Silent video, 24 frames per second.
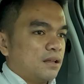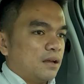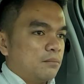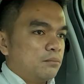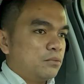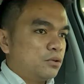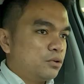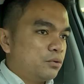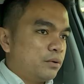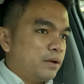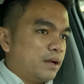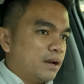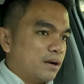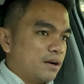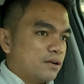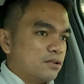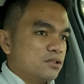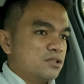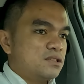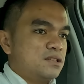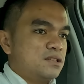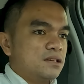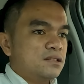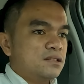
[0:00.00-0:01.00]
I'm doing
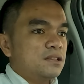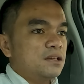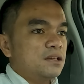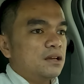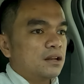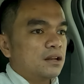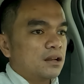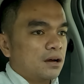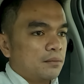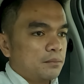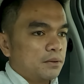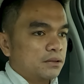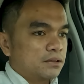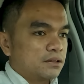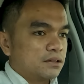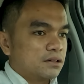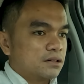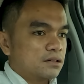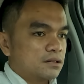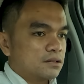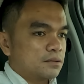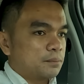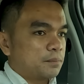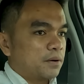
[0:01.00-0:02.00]
around 60
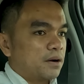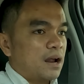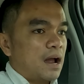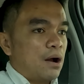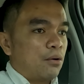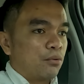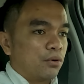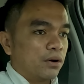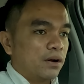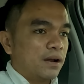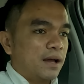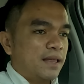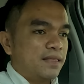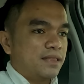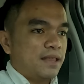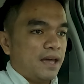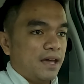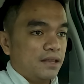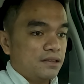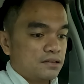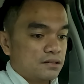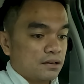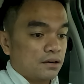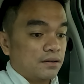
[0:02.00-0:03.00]
kilometers per hour at
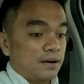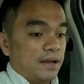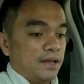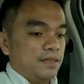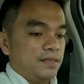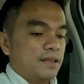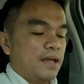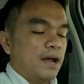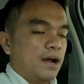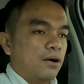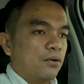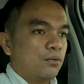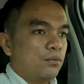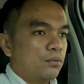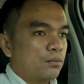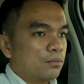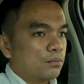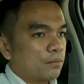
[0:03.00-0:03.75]
EDSA right now,